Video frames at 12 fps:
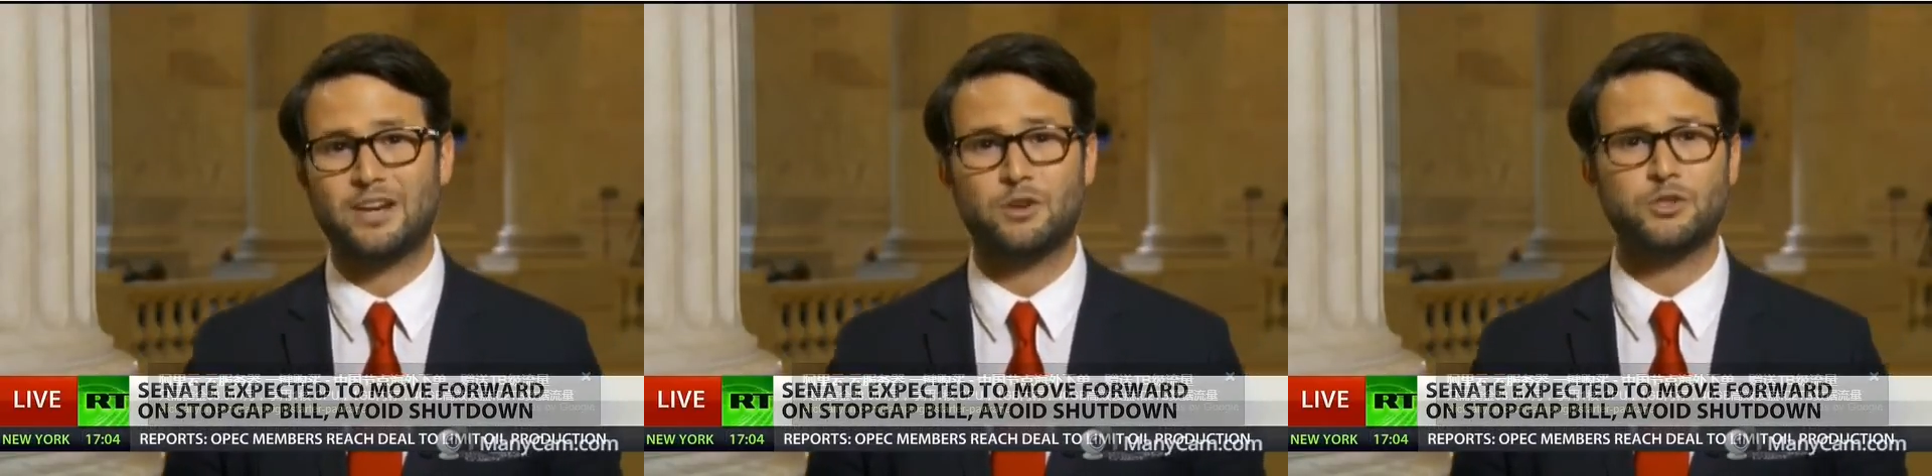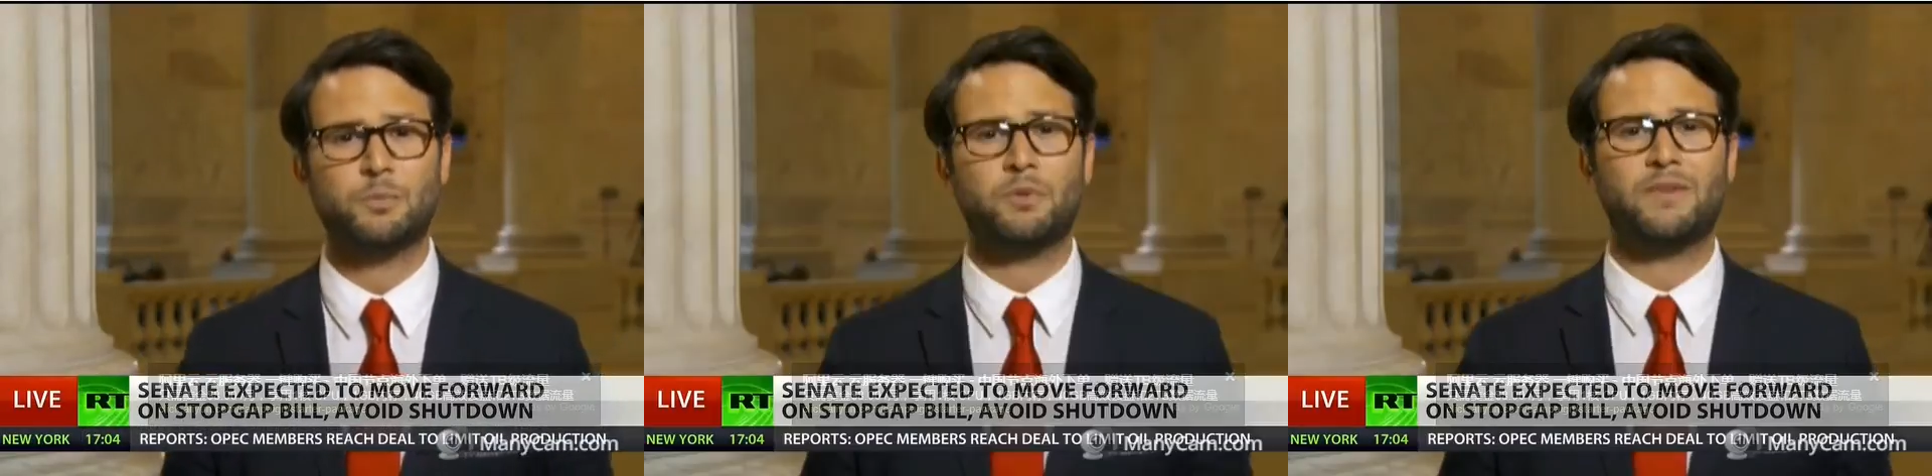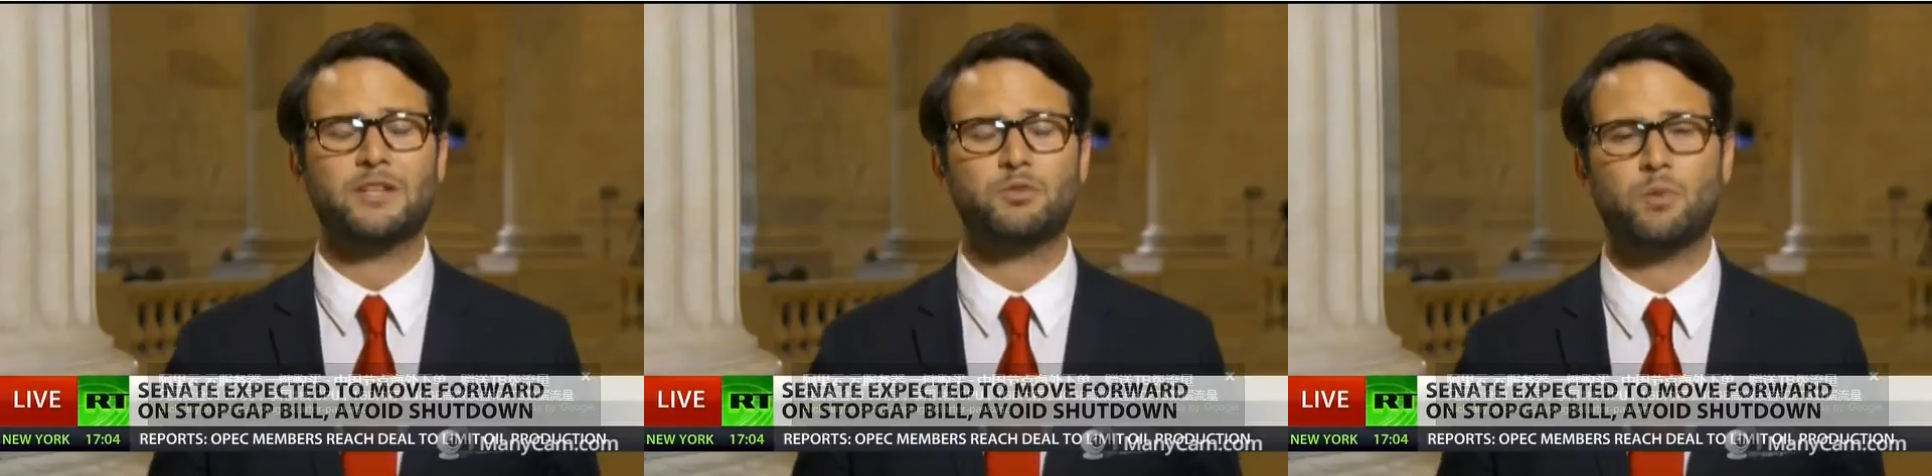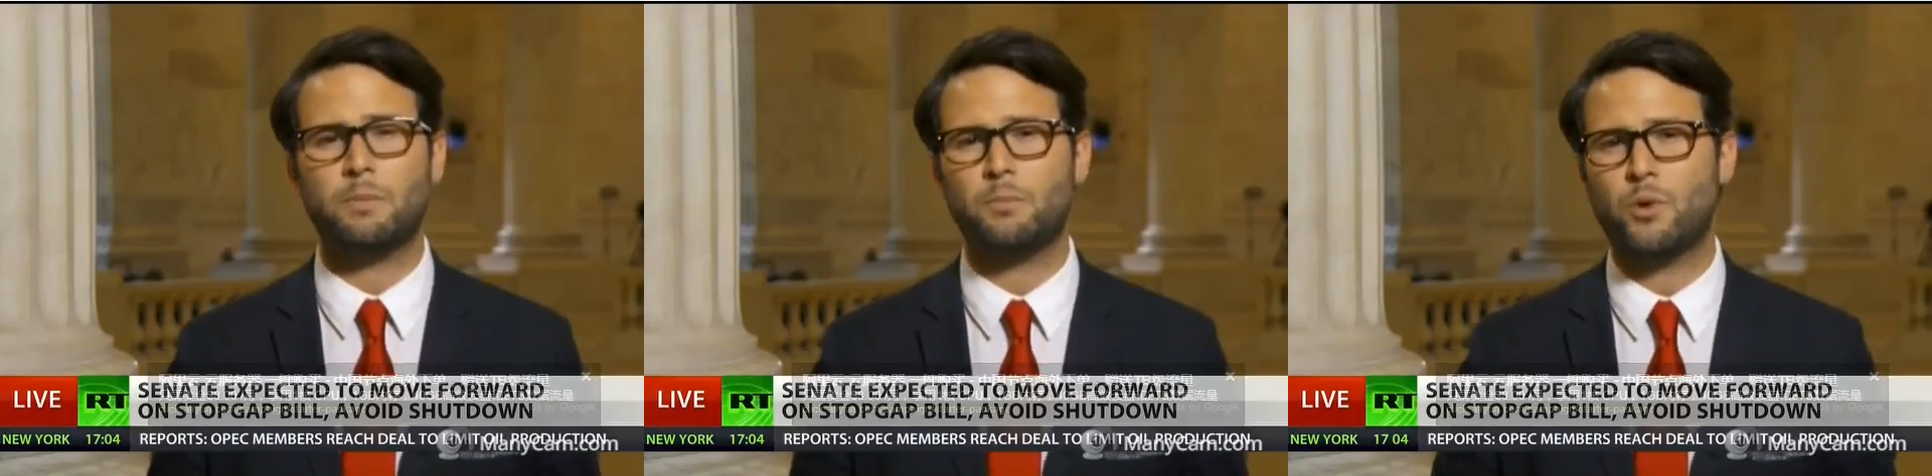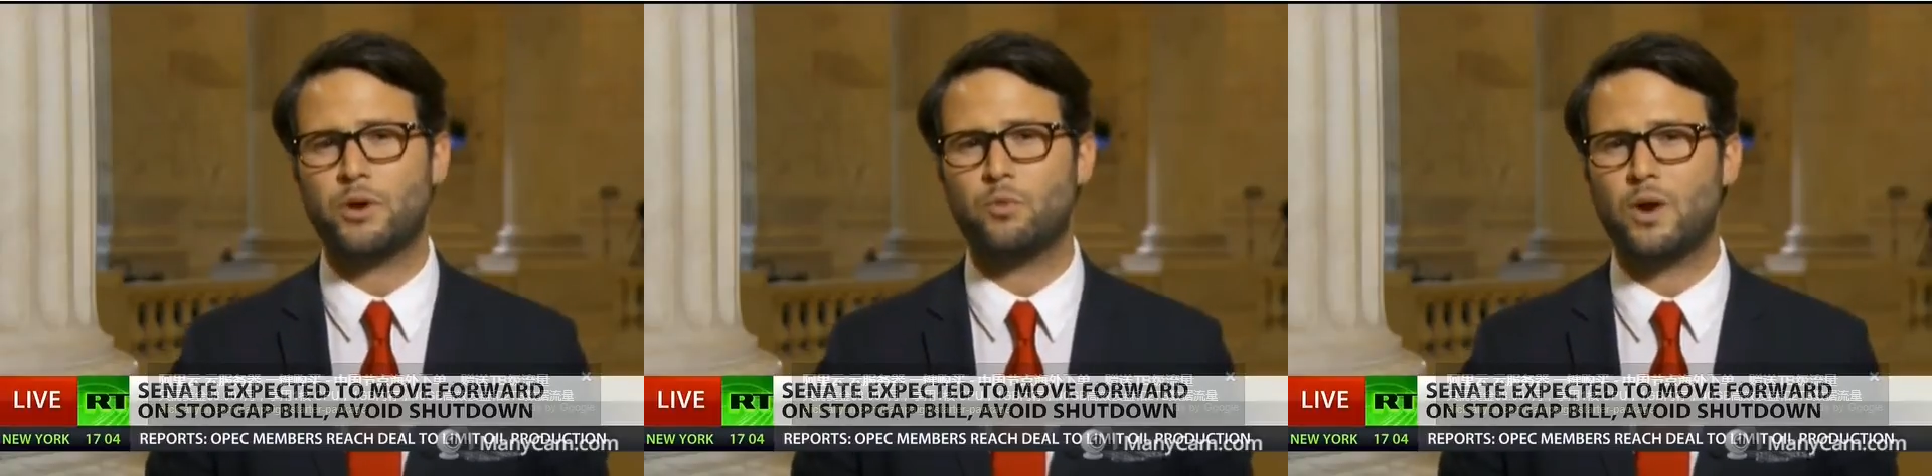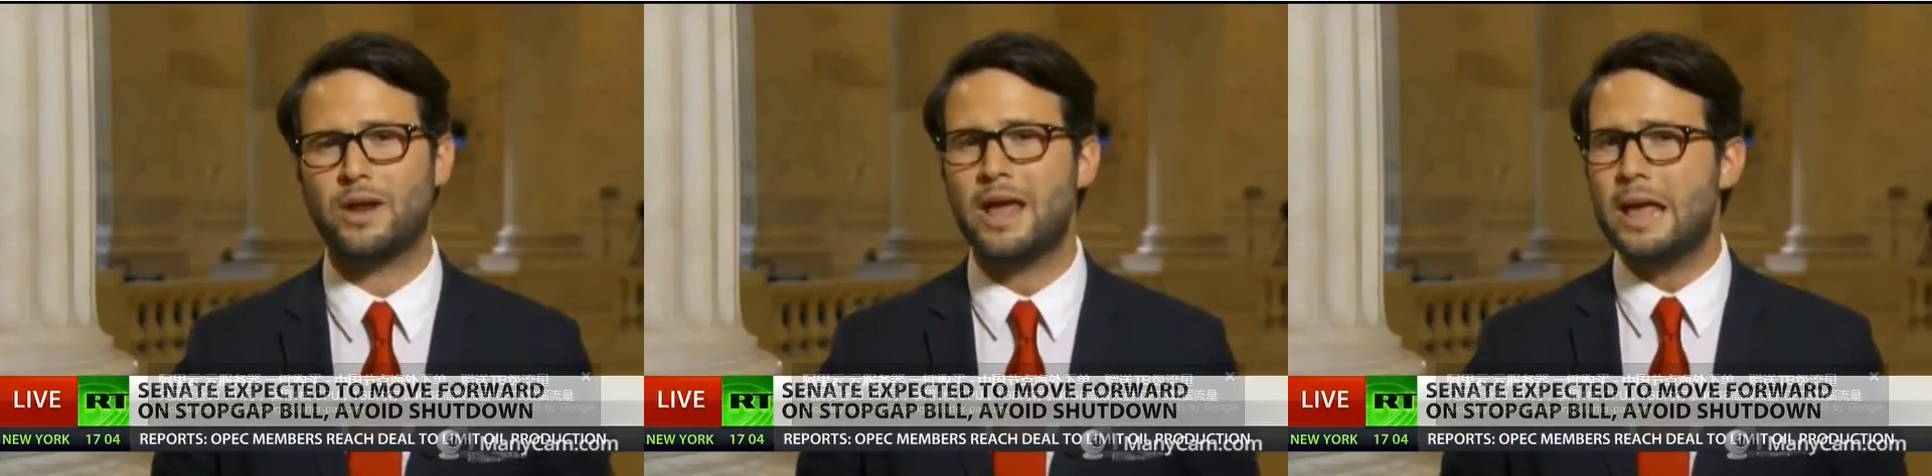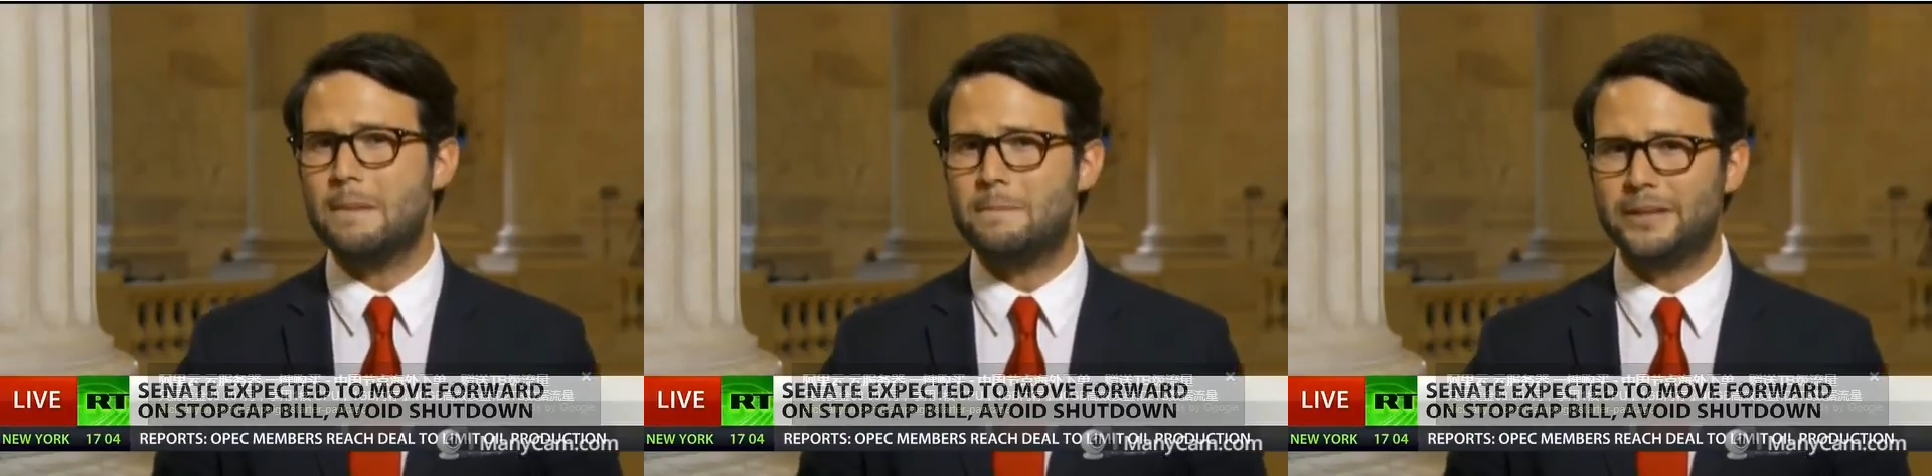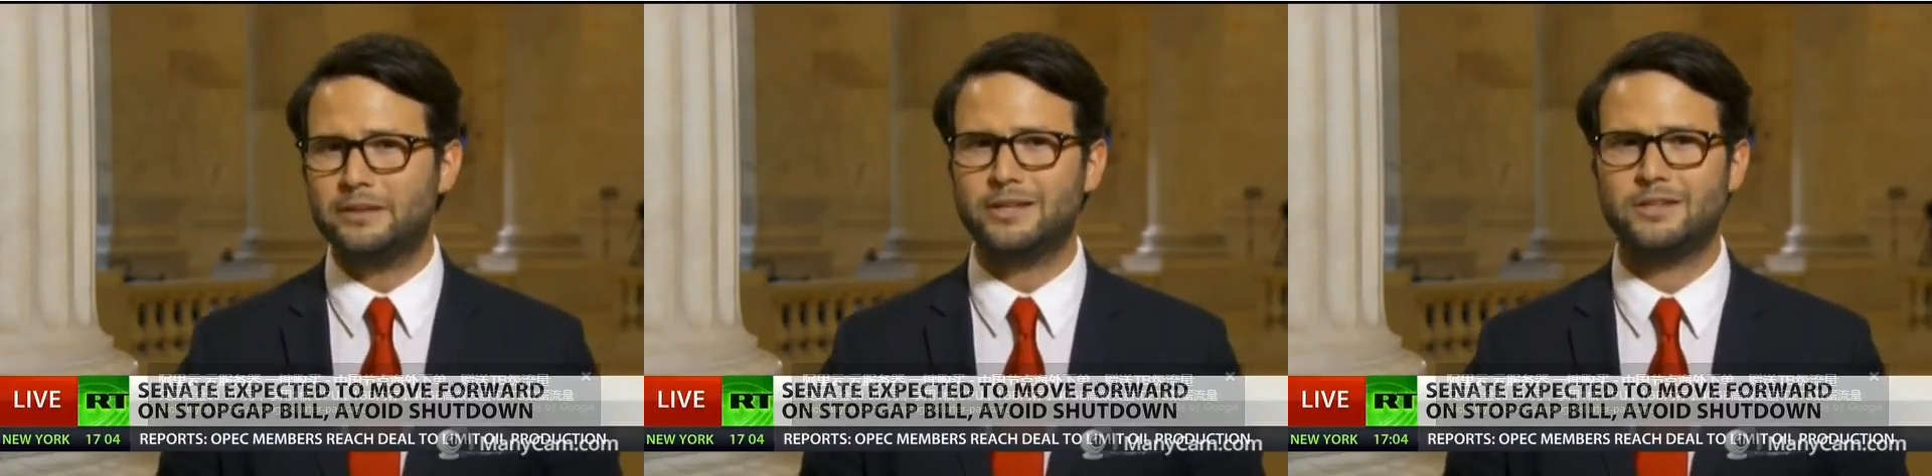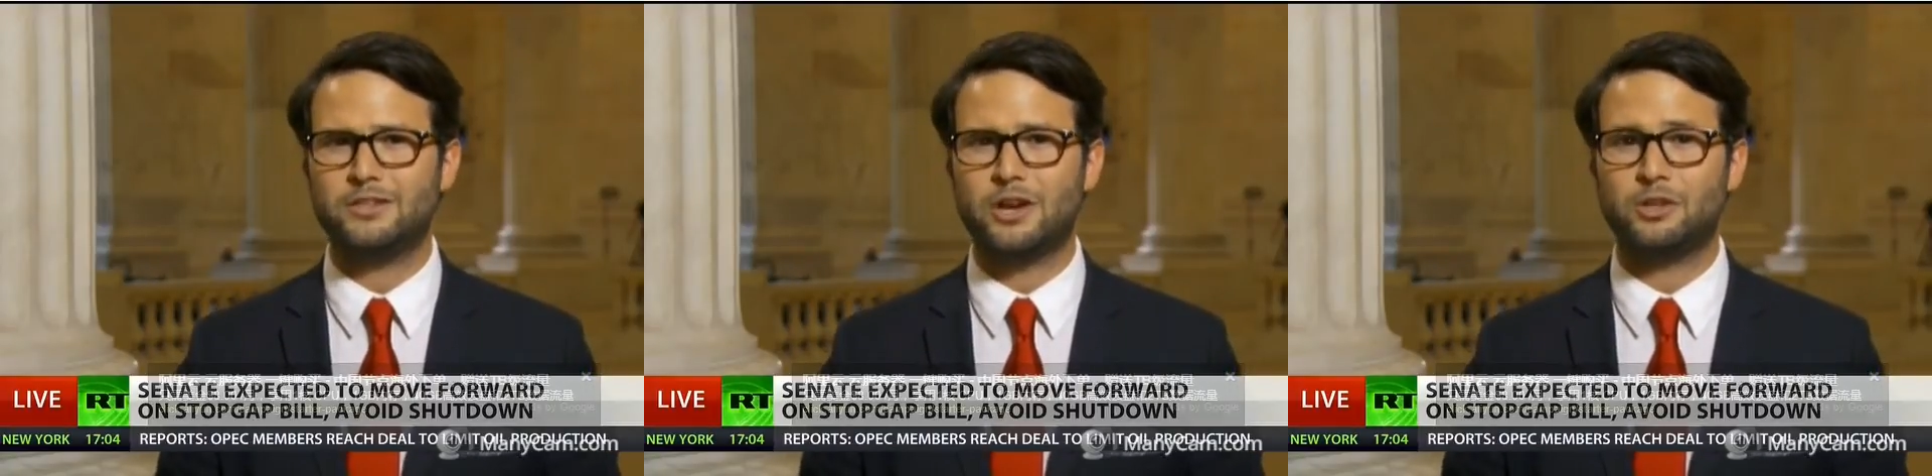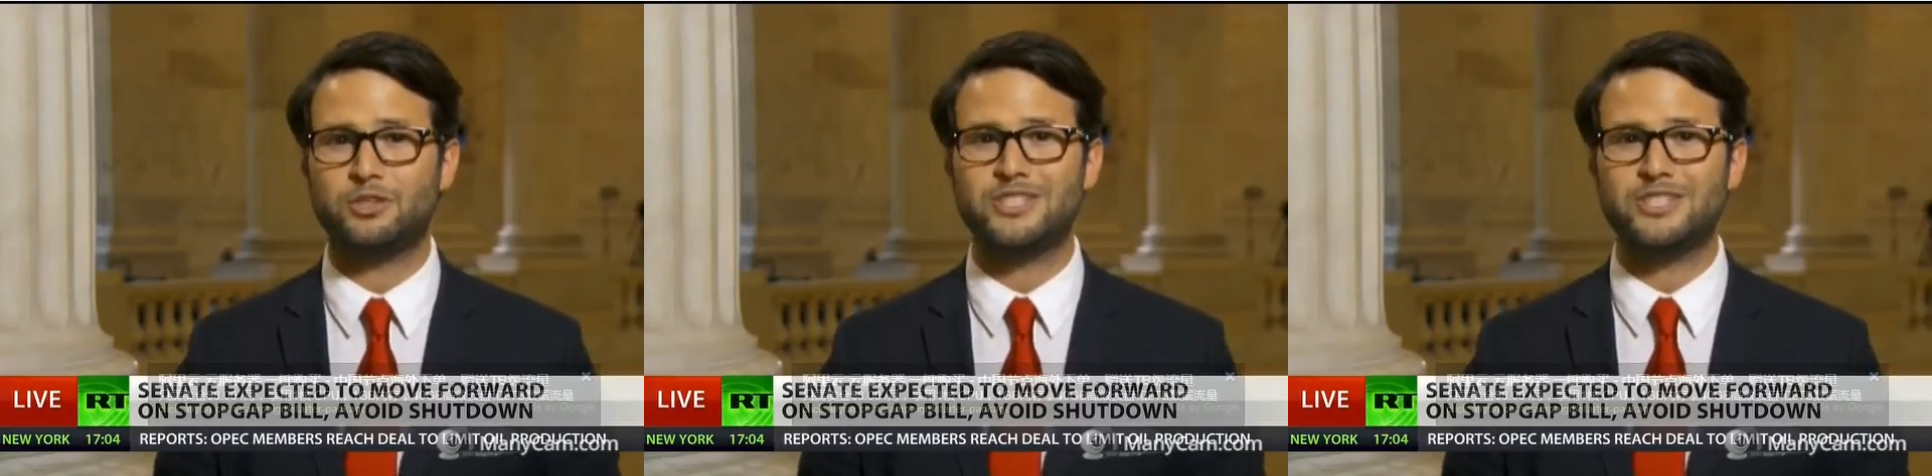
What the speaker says: It also provides $1.1 billion